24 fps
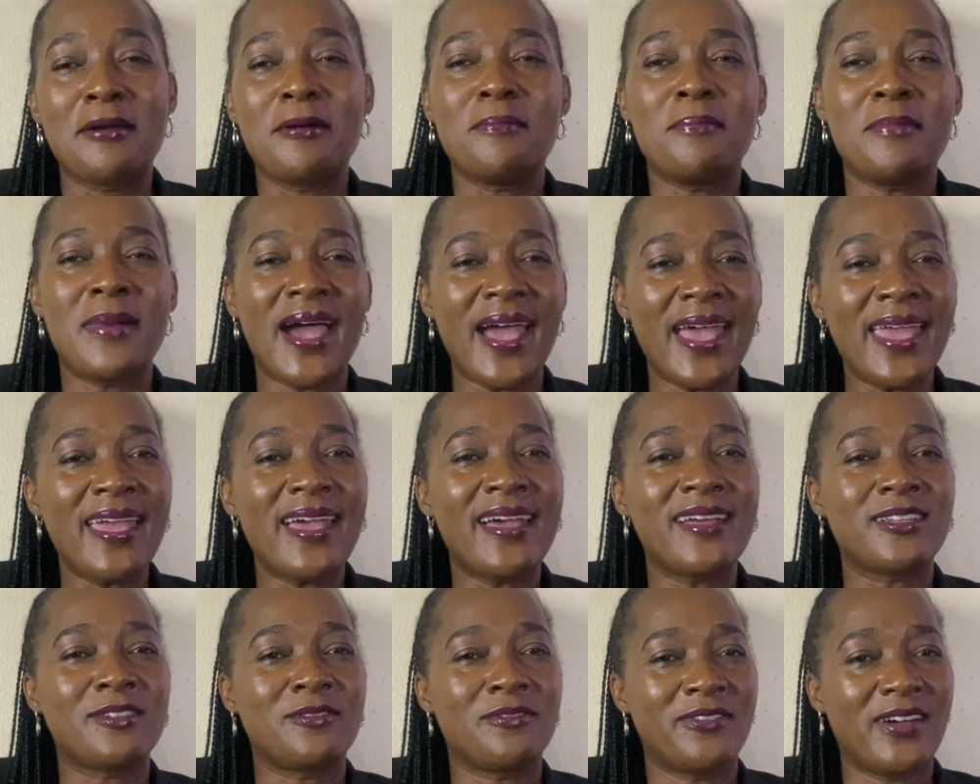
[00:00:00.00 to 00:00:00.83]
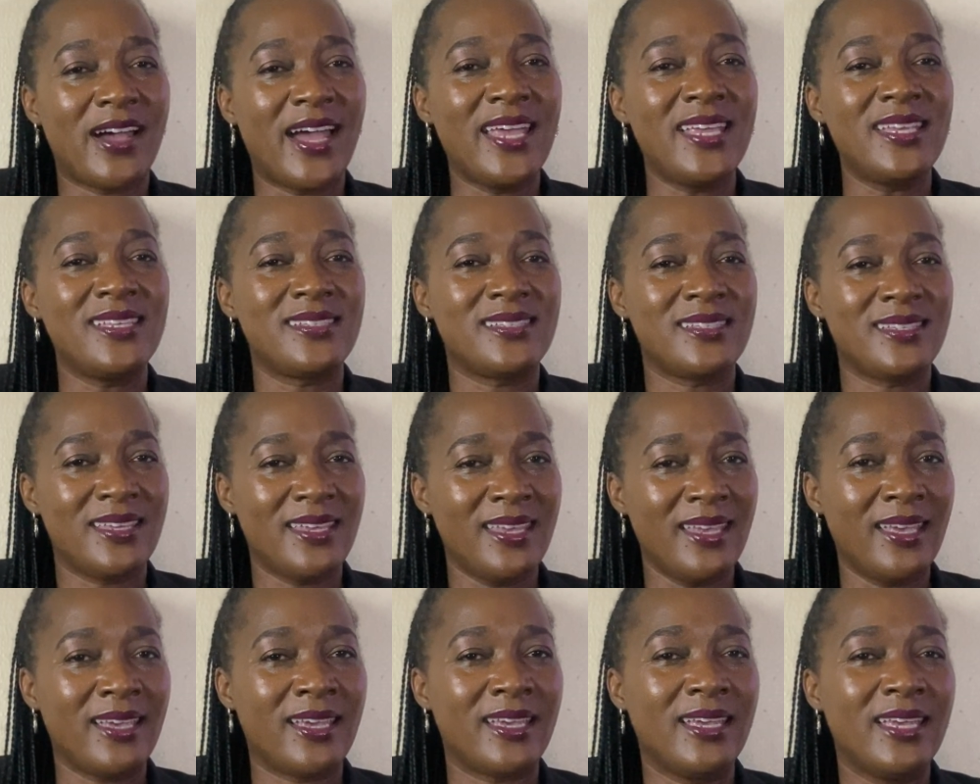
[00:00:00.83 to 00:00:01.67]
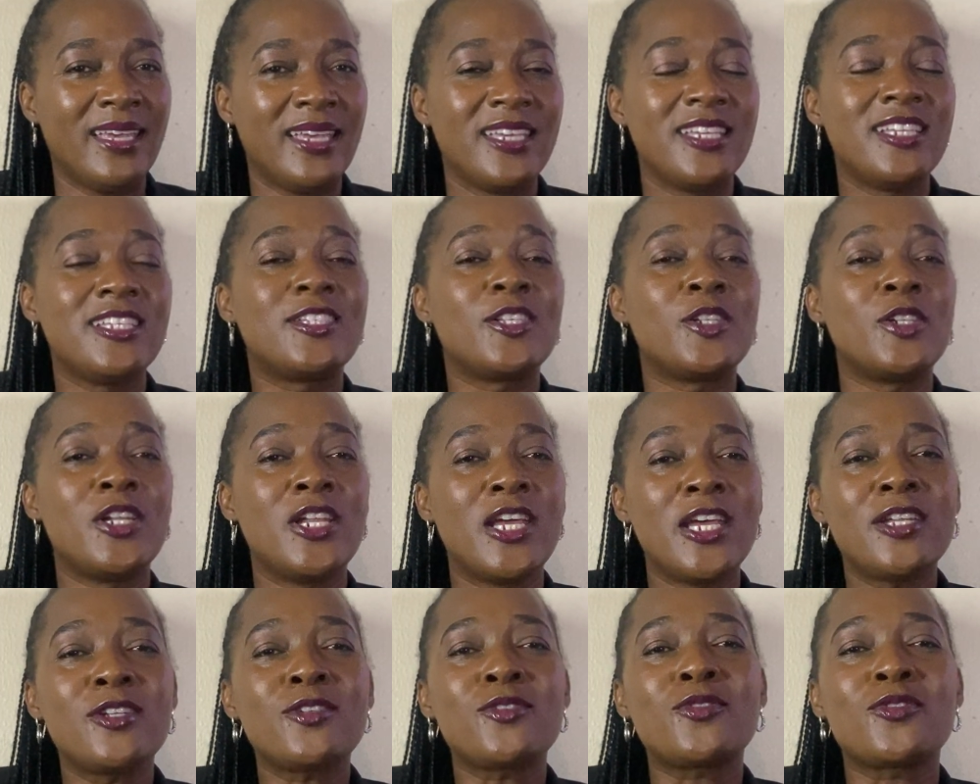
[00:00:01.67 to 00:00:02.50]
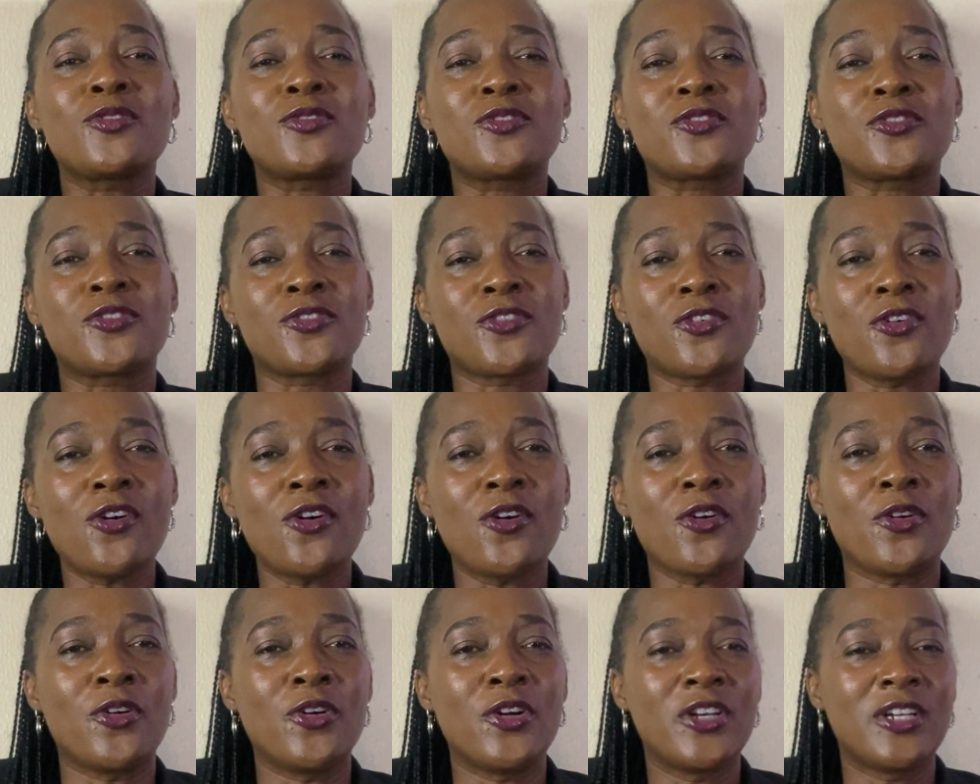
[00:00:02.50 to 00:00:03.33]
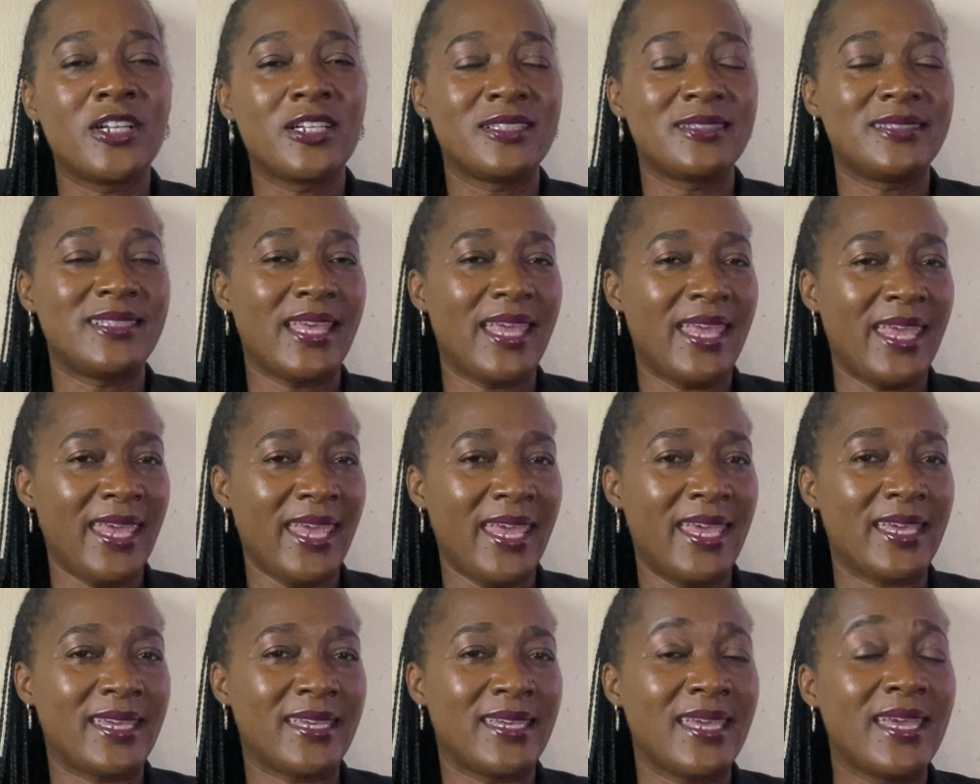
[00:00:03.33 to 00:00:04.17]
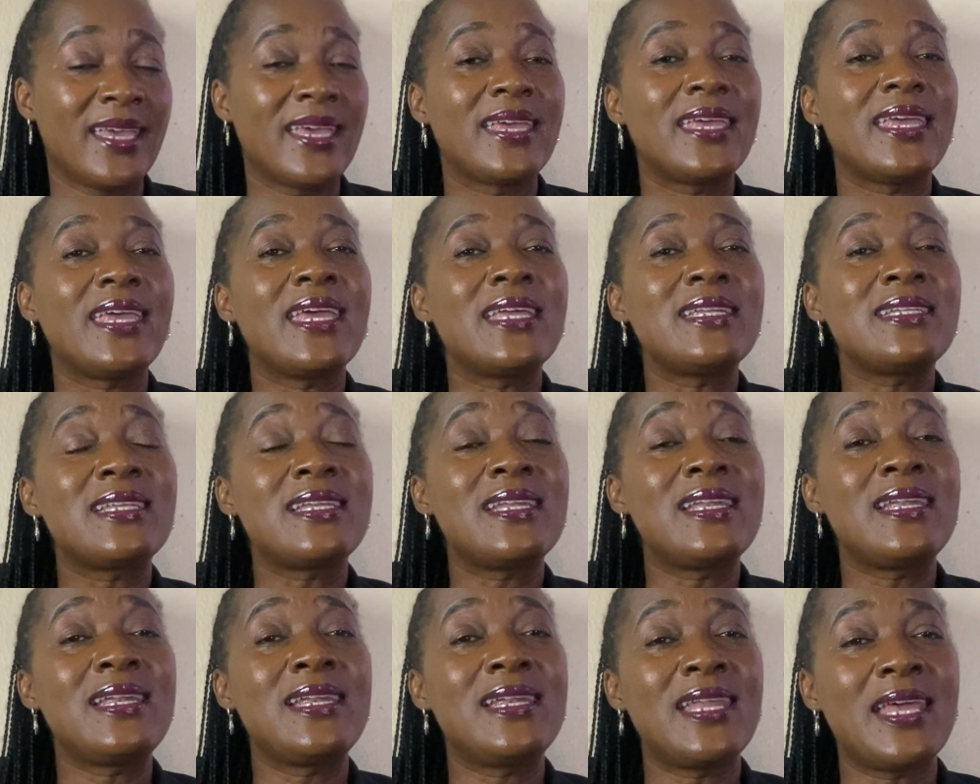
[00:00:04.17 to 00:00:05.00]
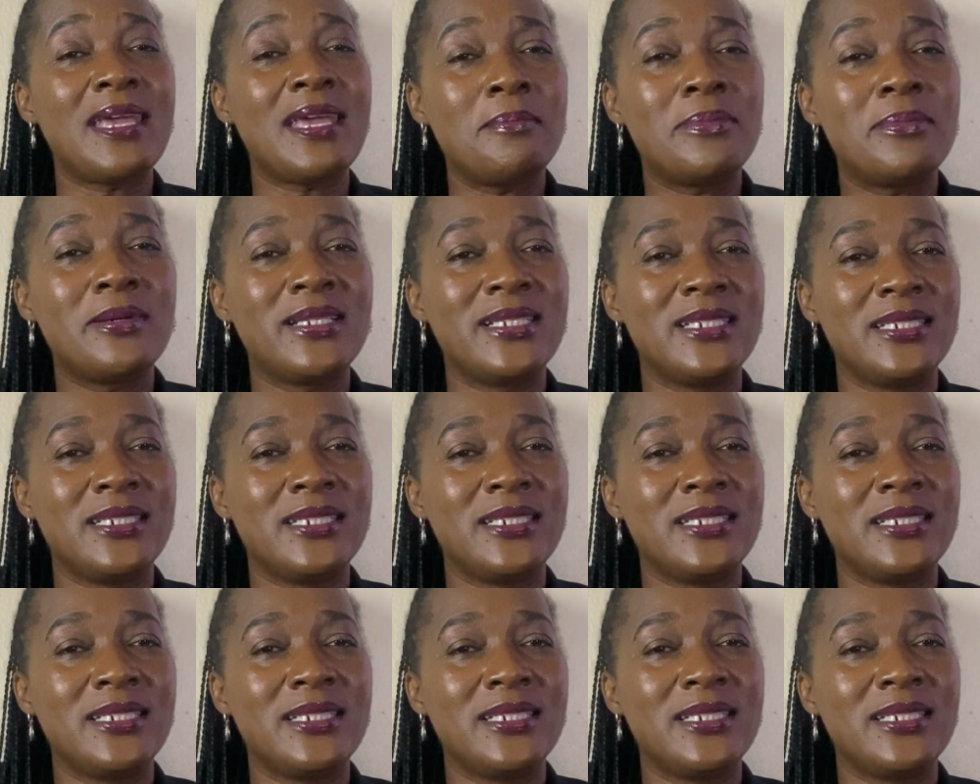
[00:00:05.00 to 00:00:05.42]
My advice here is learn to draw the egg and label